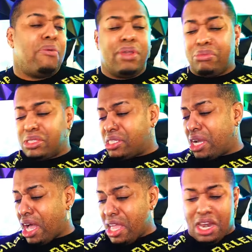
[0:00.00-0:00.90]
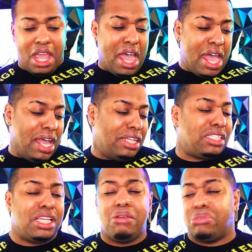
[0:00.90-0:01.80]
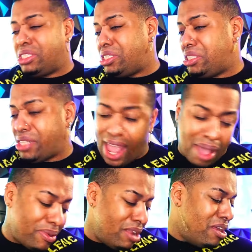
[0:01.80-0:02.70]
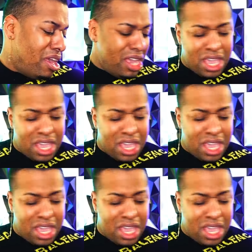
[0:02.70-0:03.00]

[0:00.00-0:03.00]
He was cutting heads. He was stabbing.